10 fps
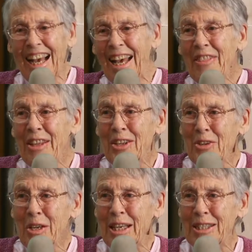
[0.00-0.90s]
I think
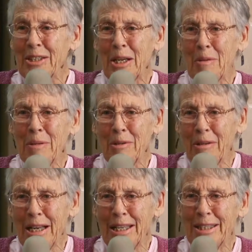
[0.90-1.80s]
you guys ought to be
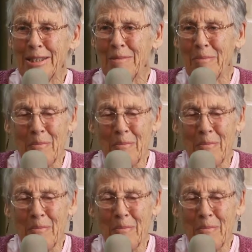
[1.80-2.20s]
writing some